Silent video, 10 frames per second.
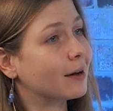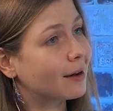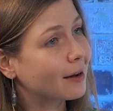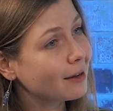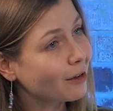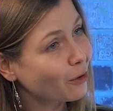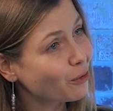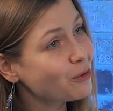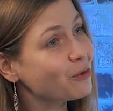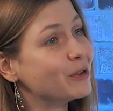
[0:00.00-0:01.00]

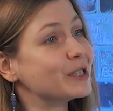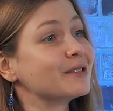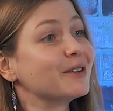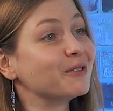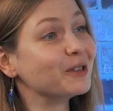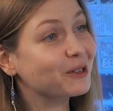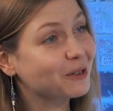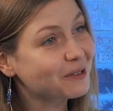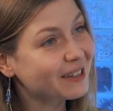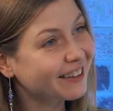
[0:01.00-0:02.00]
hello, this is what we
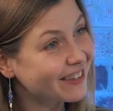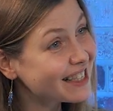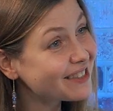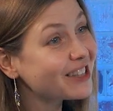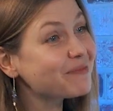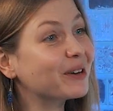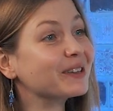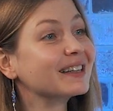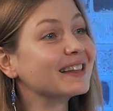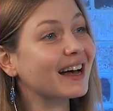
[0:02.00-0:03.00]
do, this is what
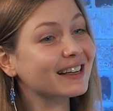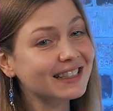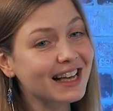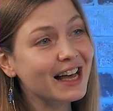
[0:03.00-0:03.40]
product does.